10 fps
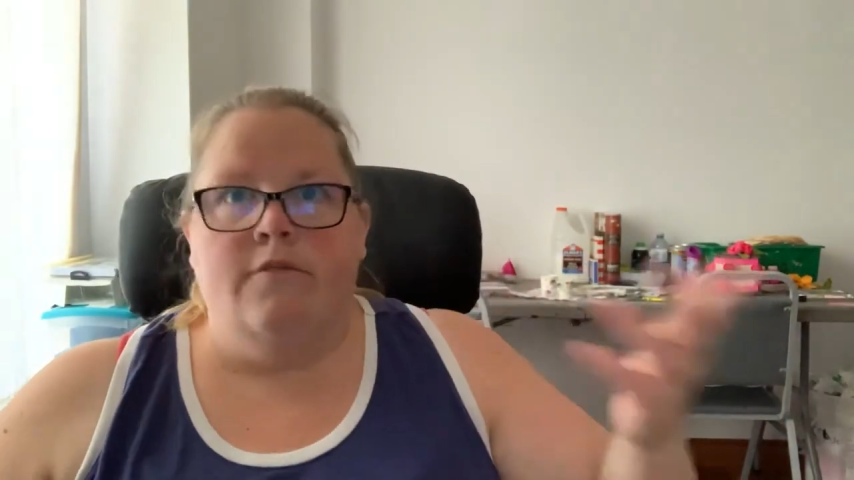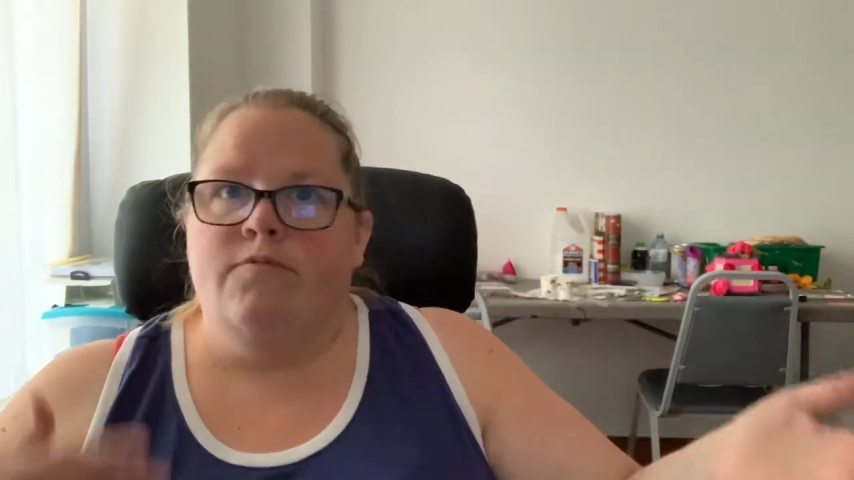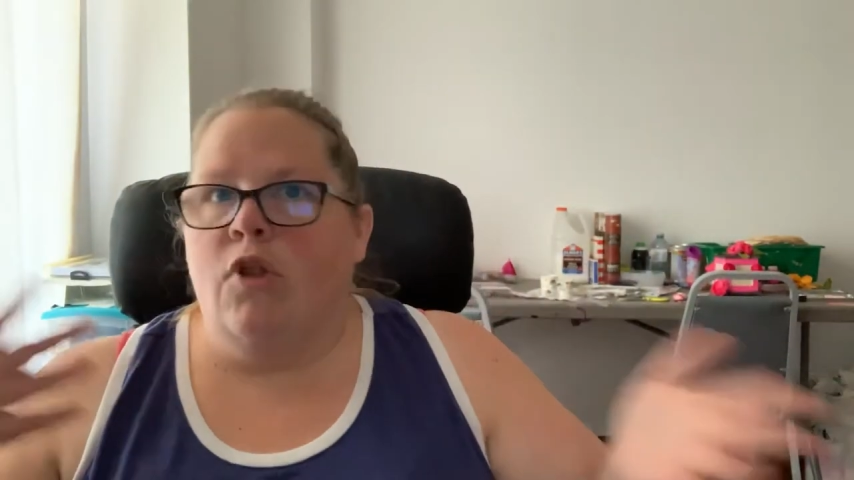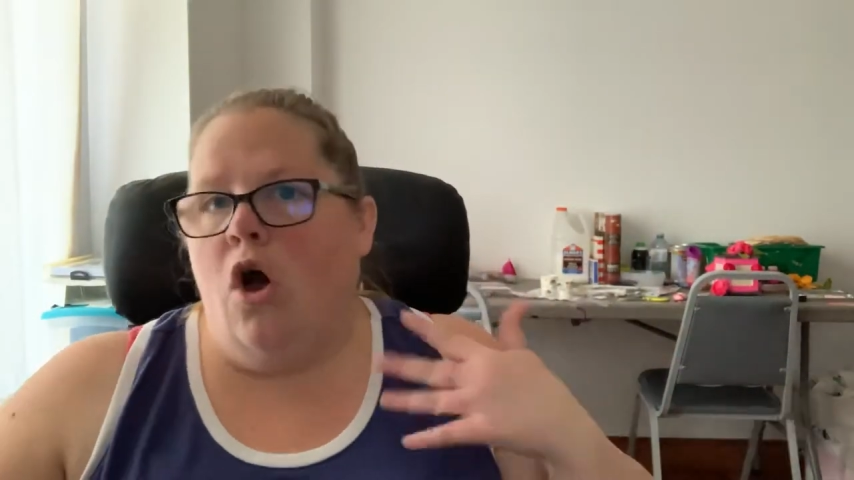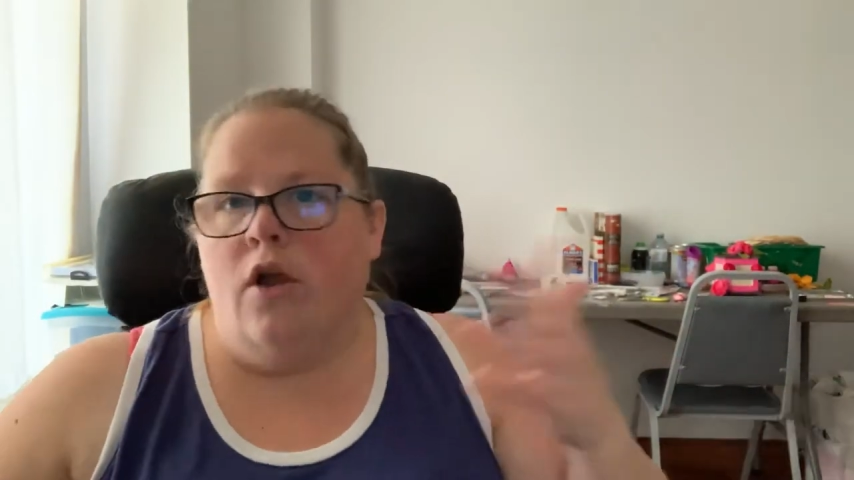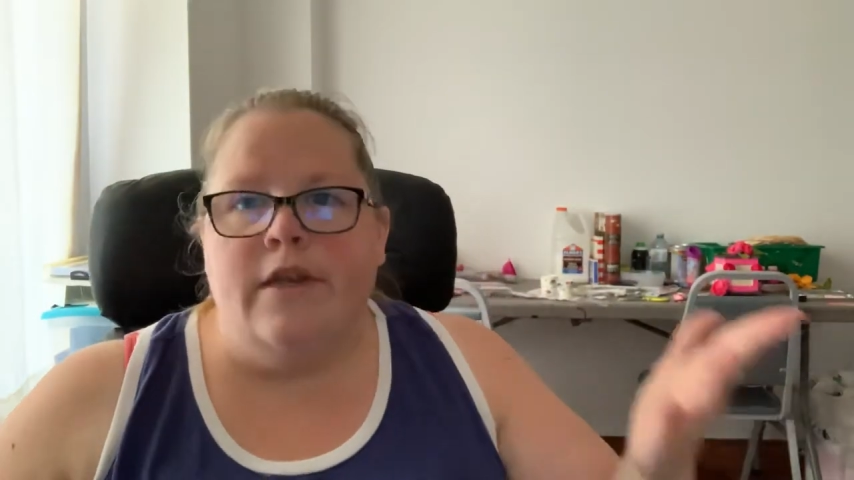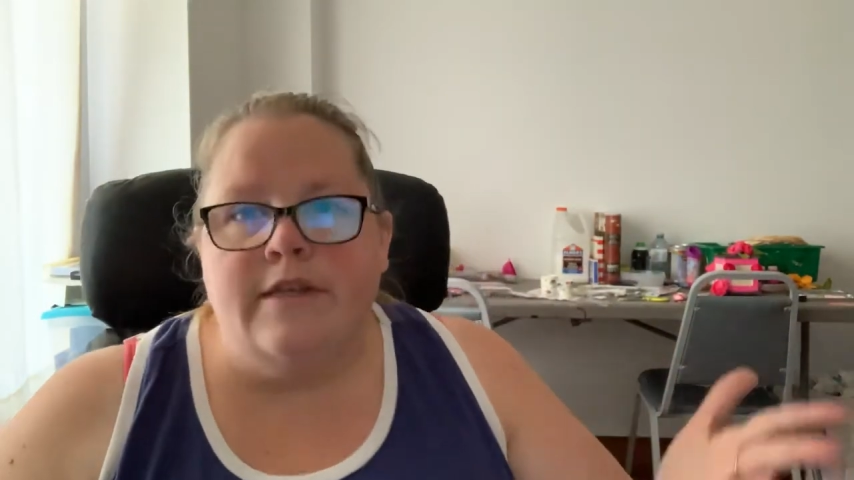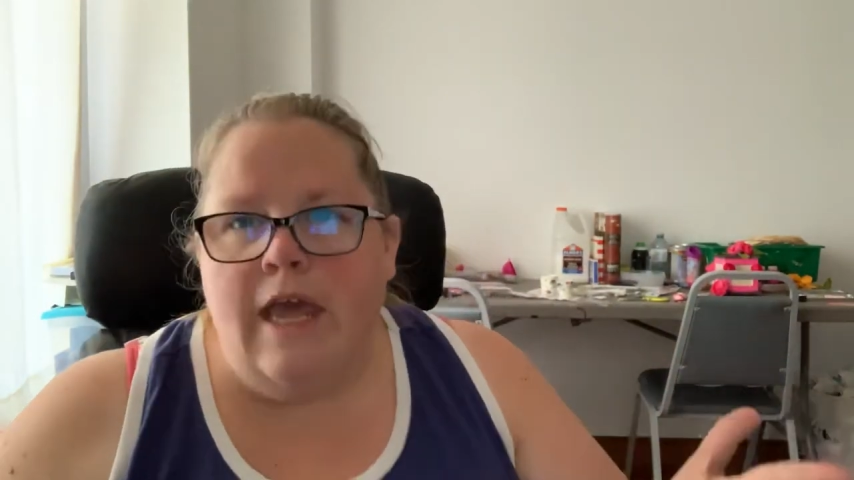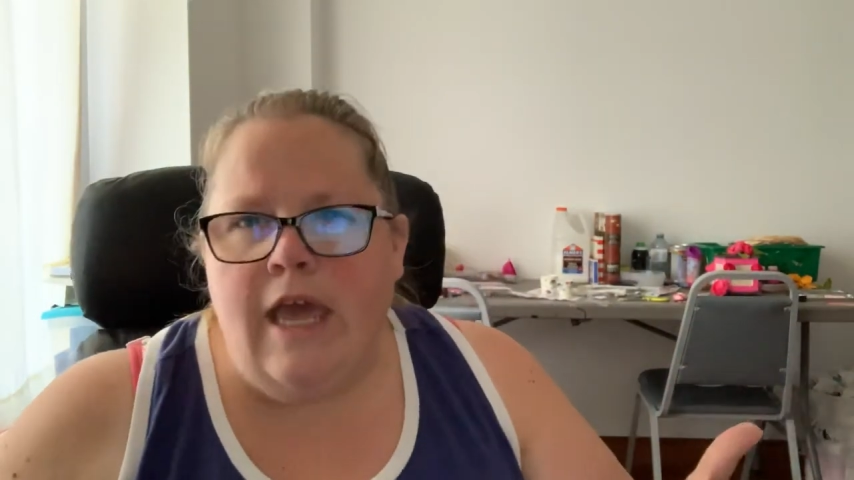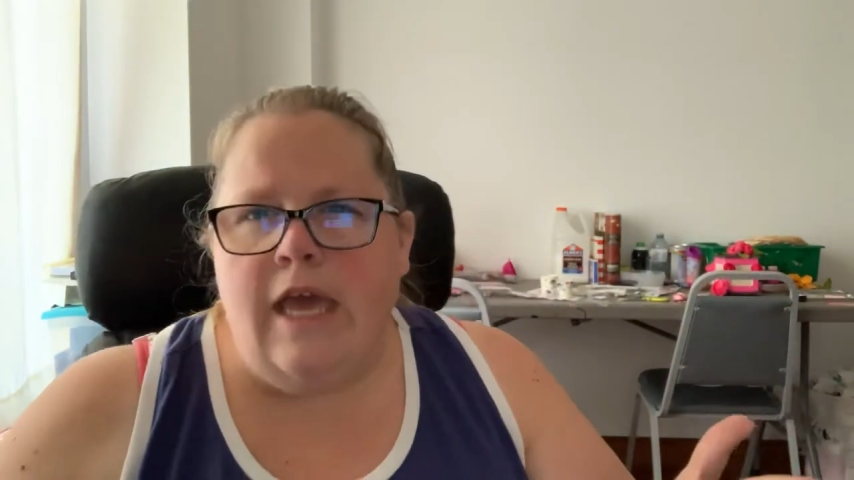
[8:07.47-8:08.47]
vlog a
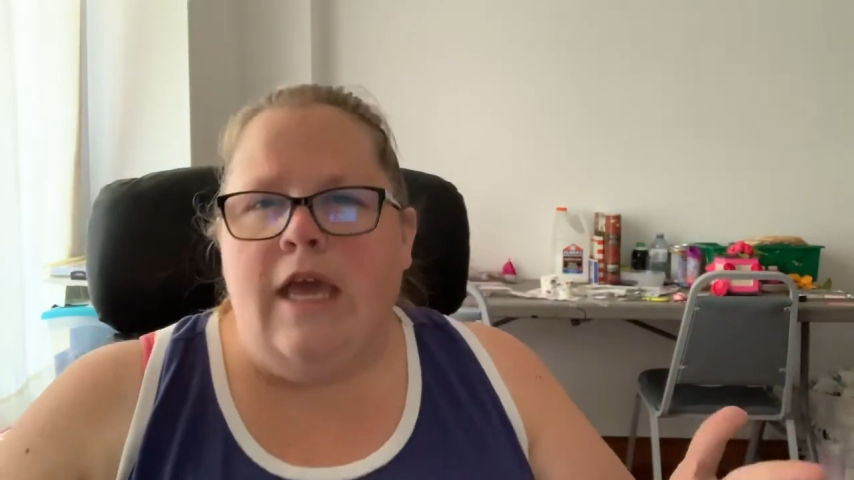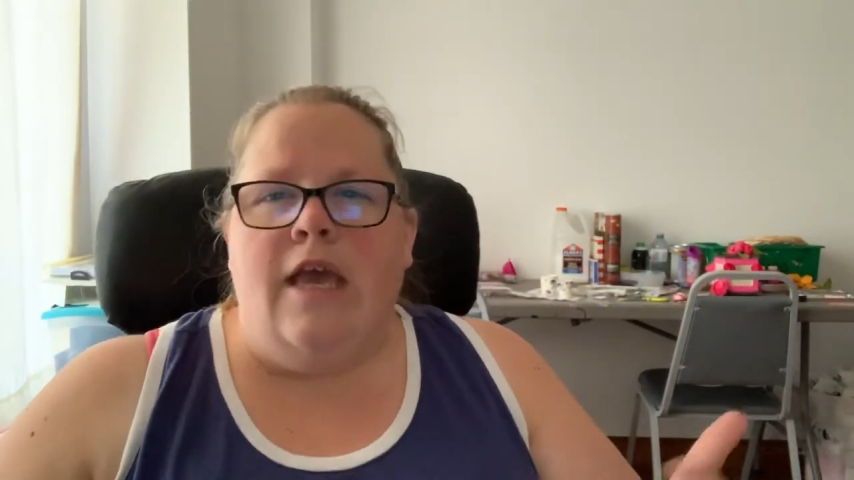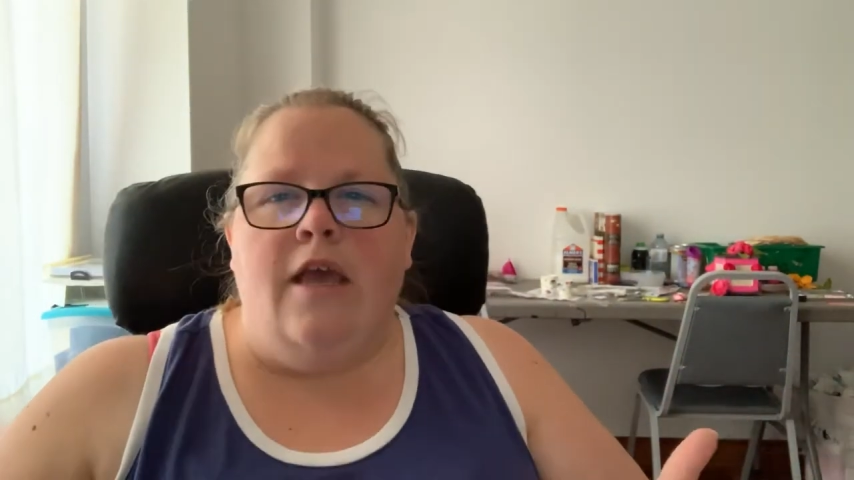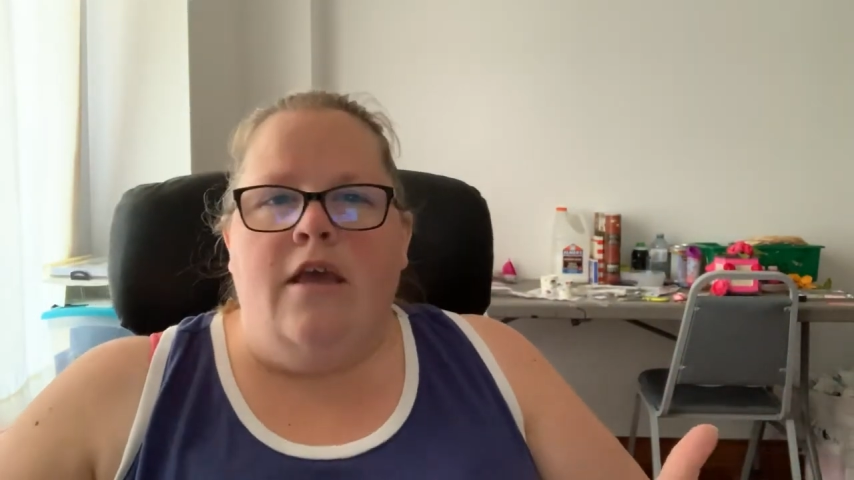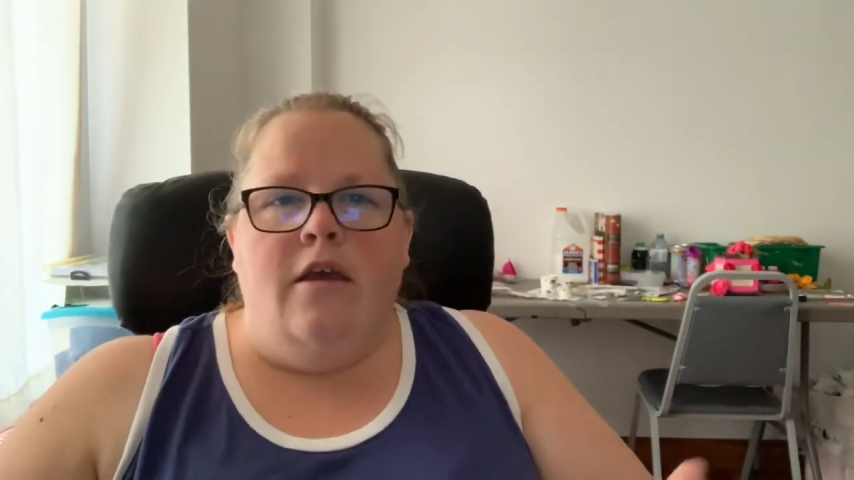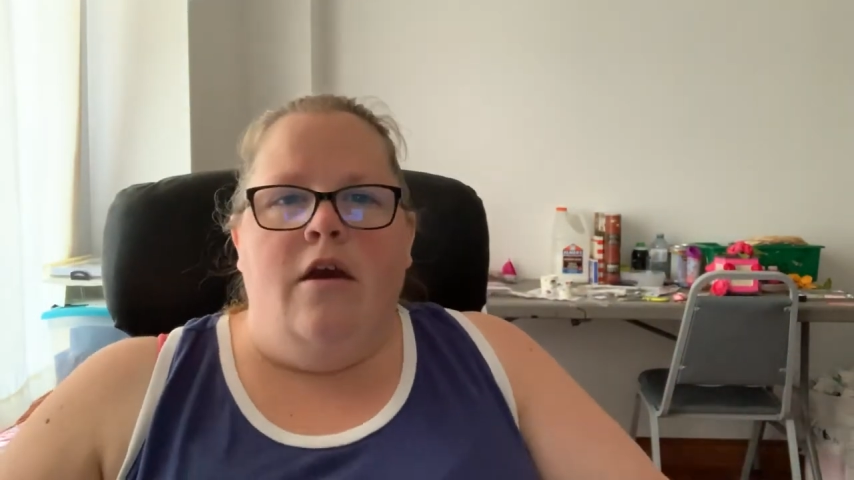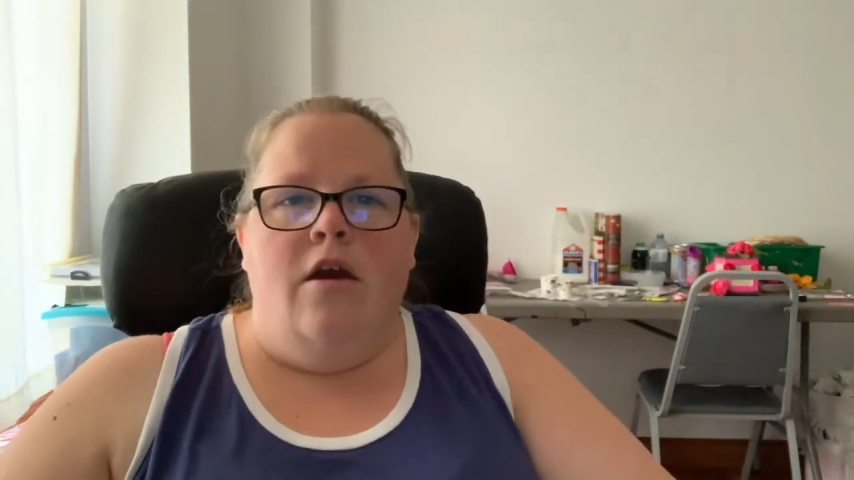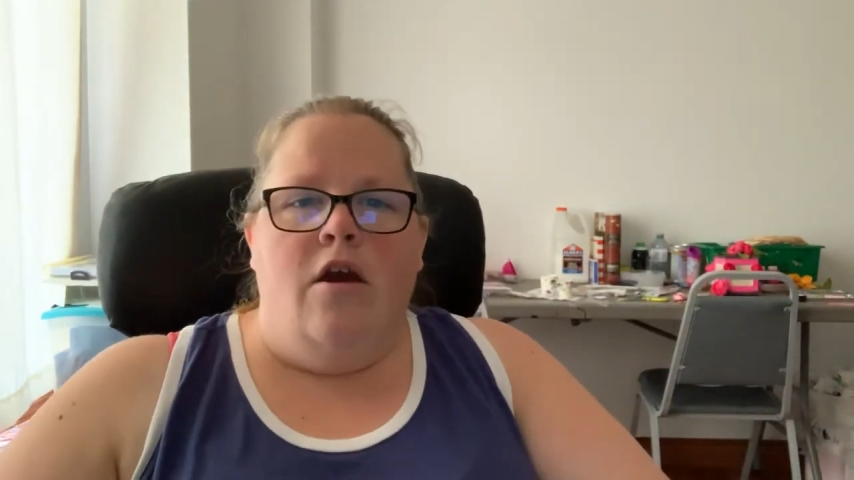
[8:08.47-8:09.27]
day